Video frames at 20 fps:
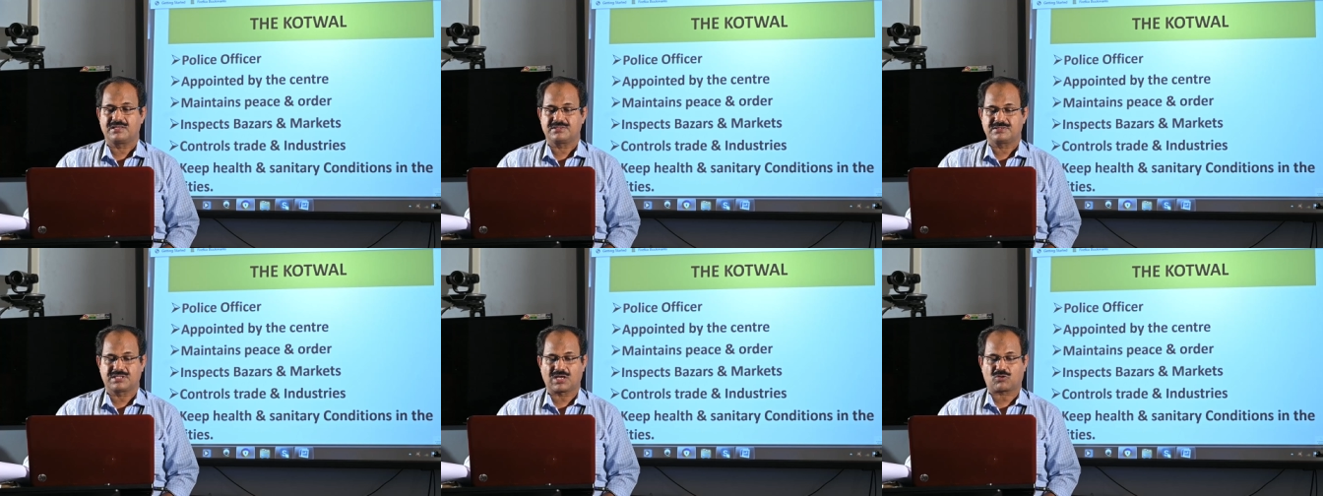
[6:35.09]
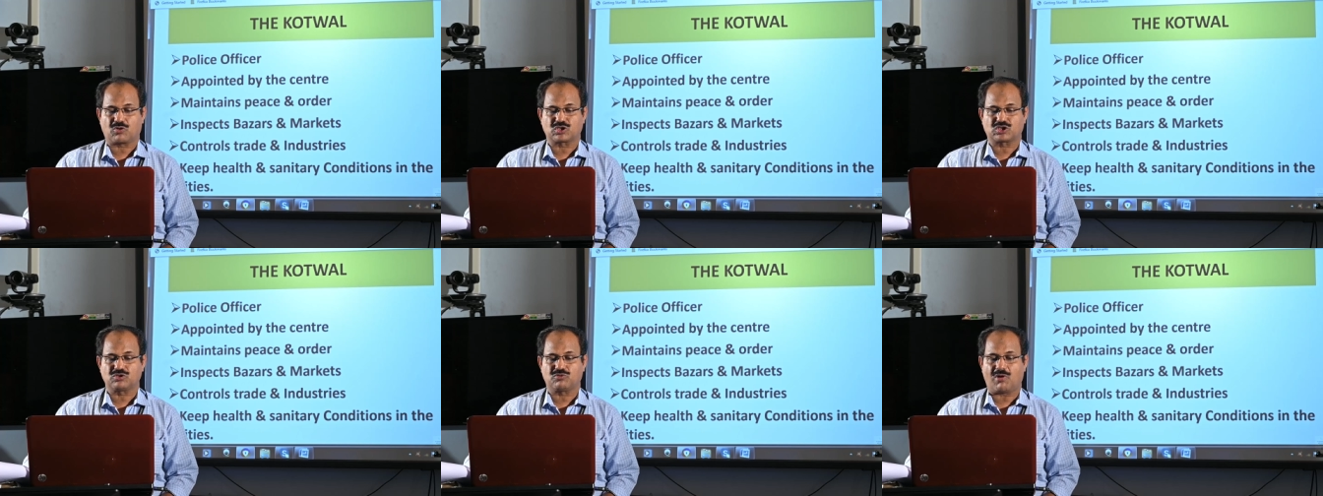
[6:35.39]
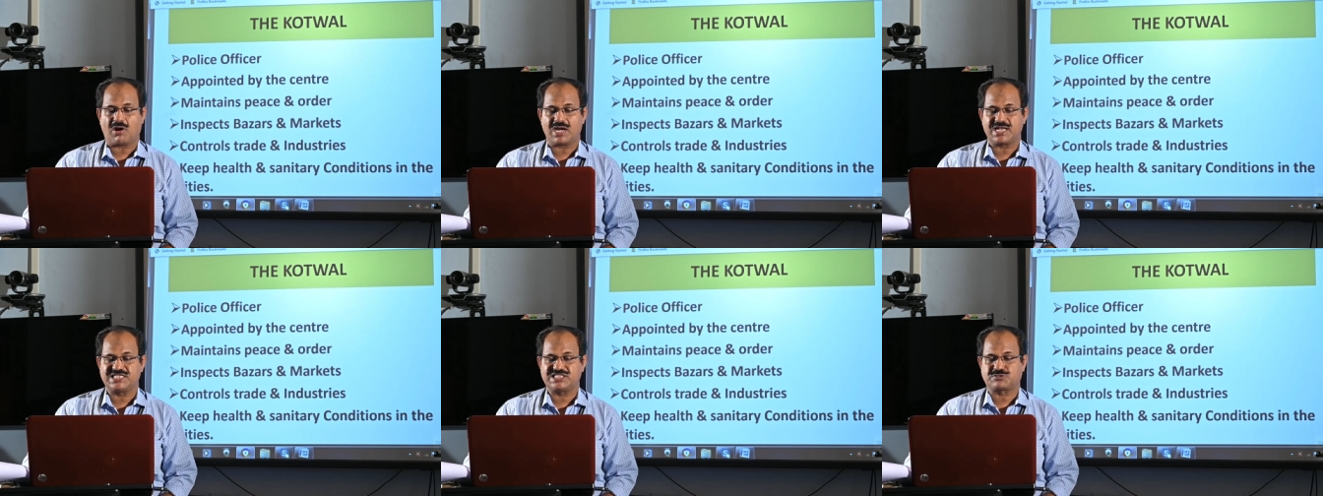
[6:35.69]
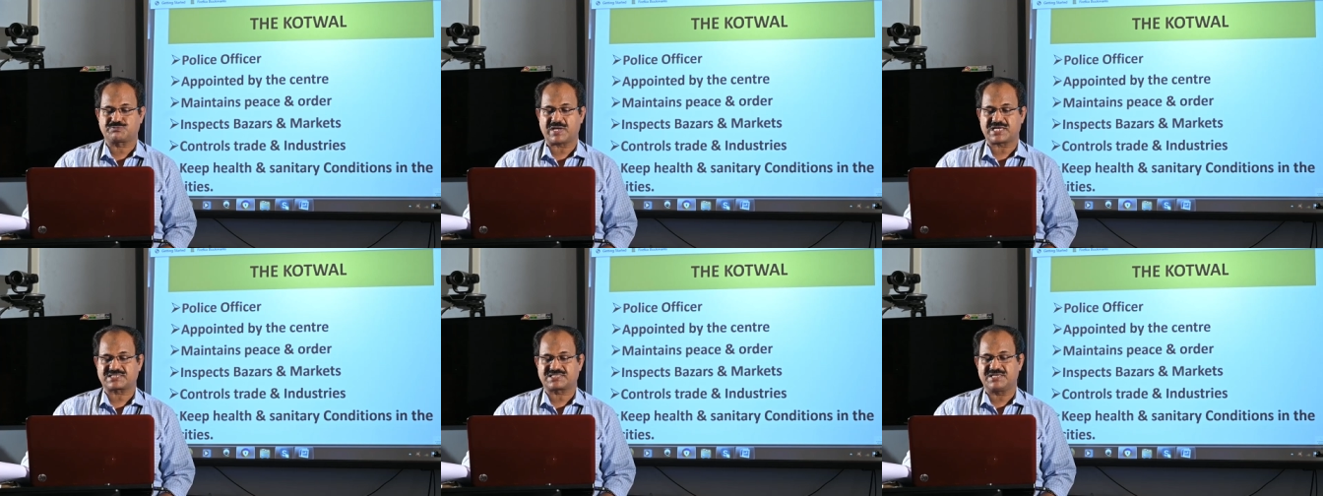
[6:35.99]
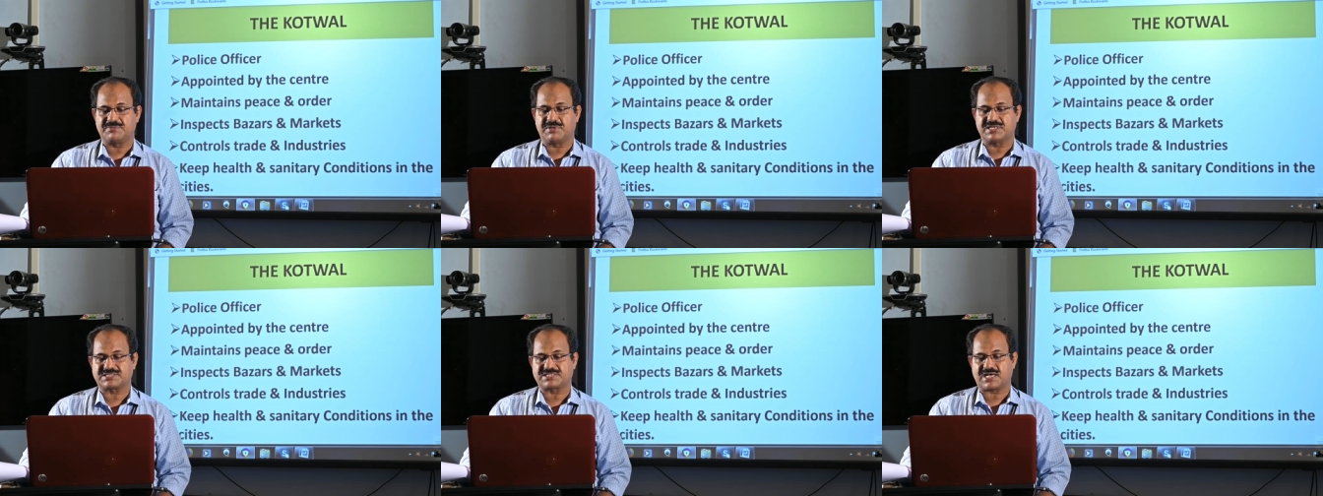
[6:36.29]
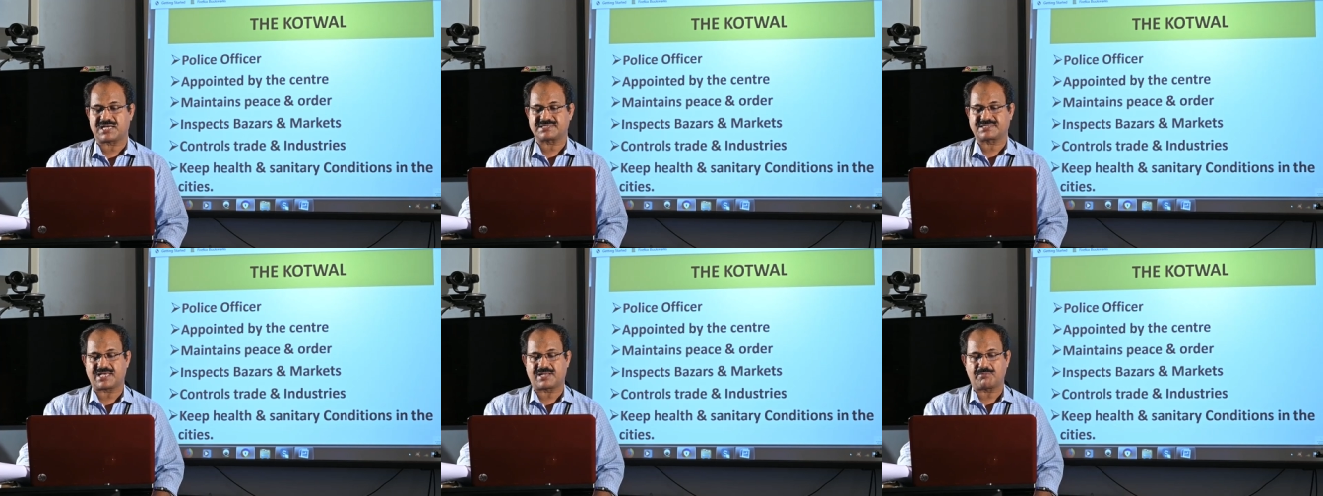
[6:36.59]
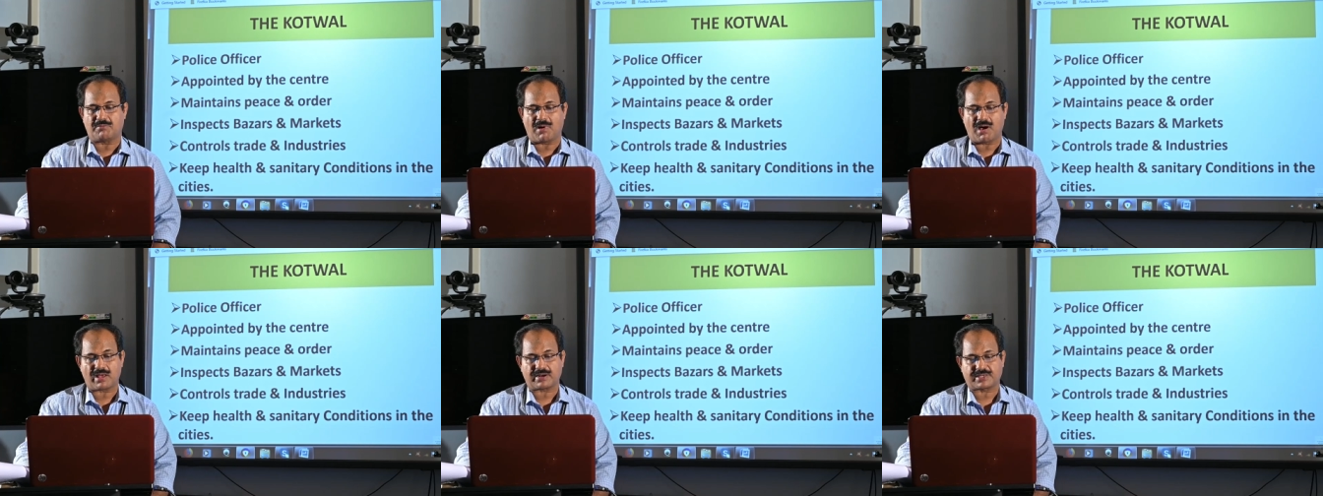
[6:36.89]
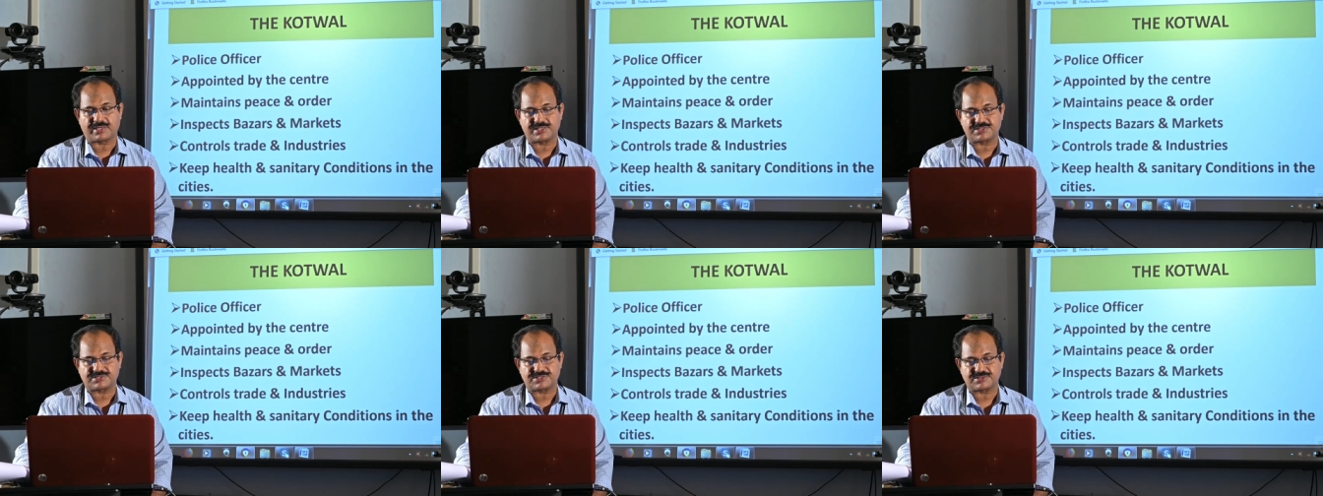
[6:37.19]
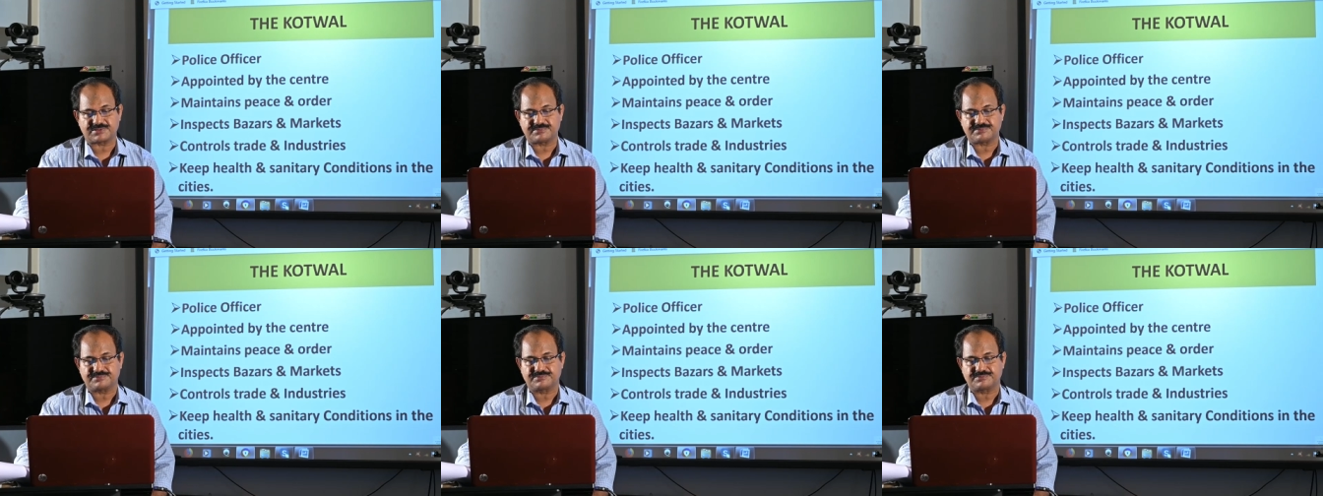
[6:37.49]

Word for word: The Kotwal inspect the bazaars and markets,